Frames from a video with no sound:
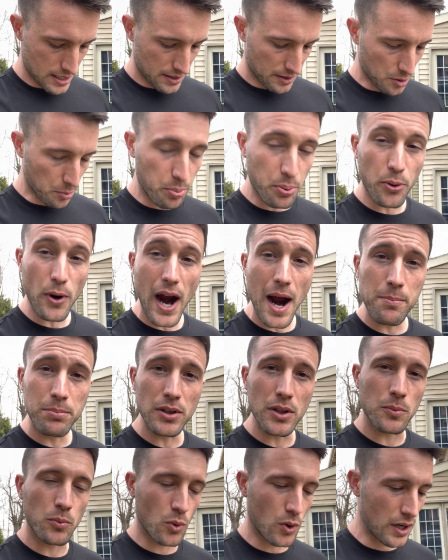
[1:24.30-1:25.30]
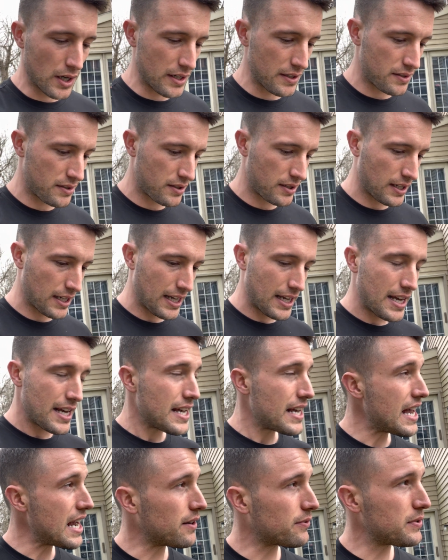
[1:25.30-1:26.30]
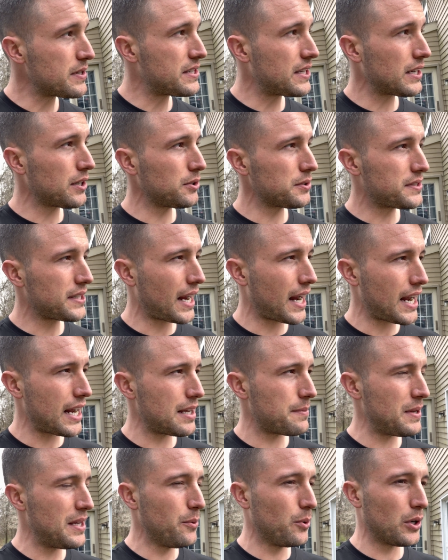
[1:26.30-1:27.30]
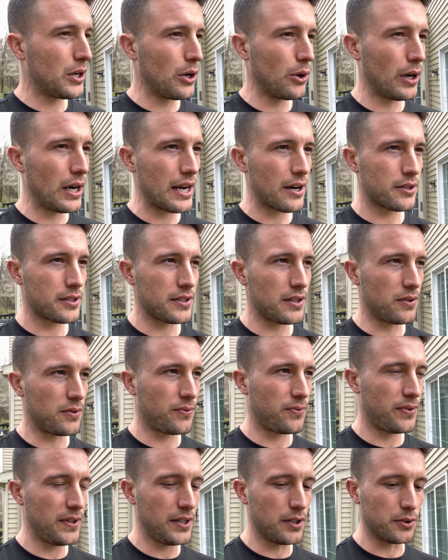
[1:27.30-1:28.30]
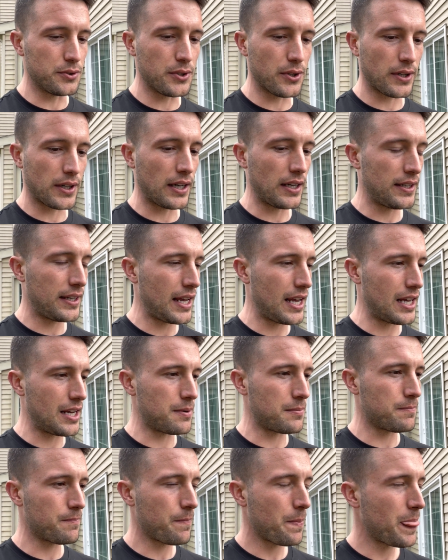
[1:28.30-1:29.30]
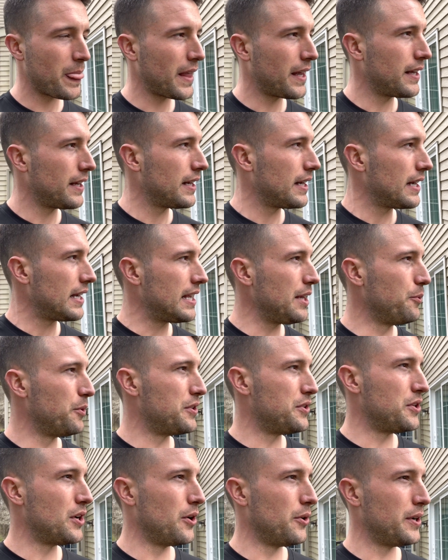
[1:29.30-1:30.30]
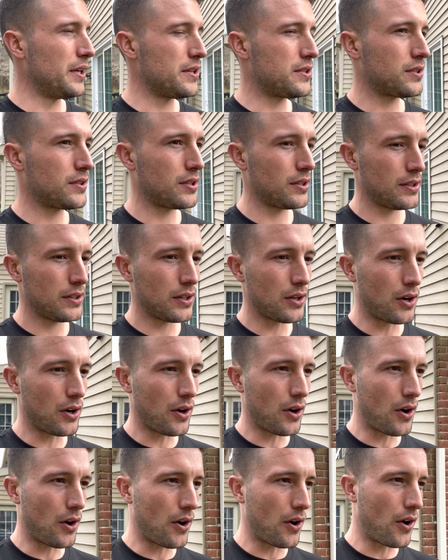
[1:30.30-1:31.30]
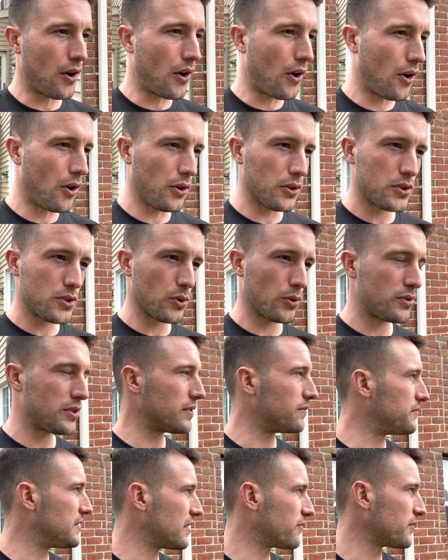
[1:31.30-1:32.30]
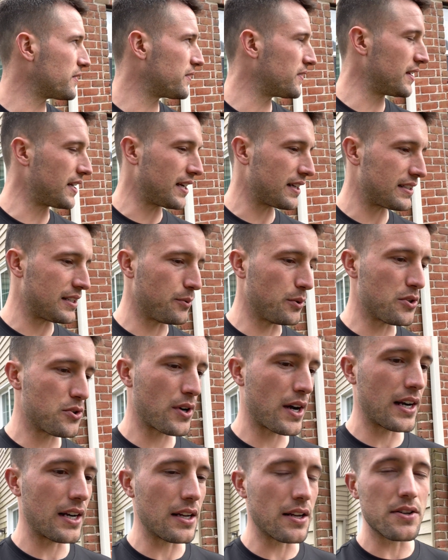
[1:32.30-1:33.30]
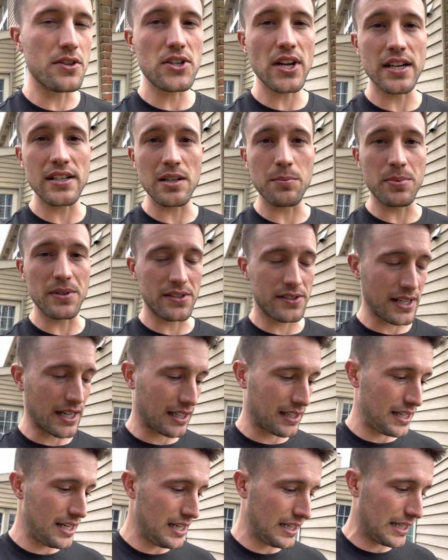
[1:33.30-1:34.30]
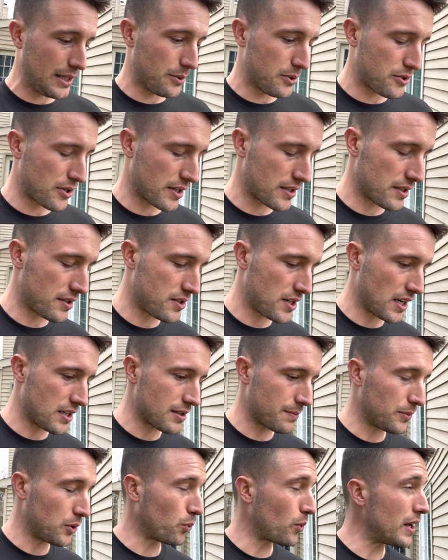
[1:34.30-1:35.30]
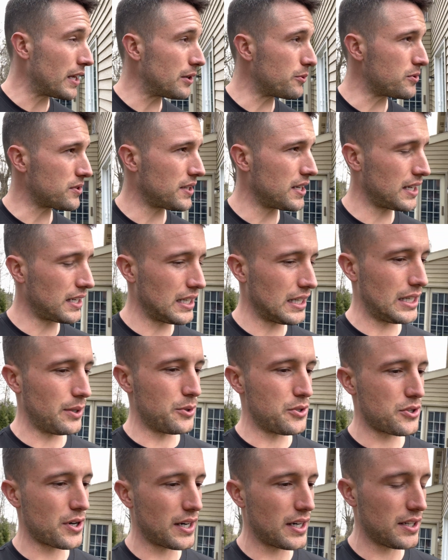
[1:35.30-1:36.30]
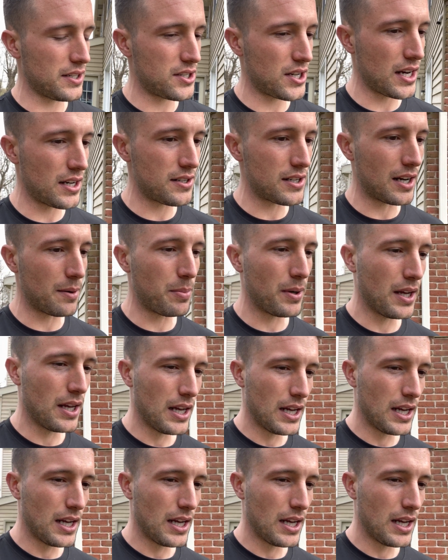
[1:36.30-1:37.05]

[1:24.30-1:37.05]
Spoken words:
The problem was every single time he would go out onto the field during a game, he would notice all sorts of different things. He would try to change up his technique. He would try to change up the way he was kicking. He would try to change up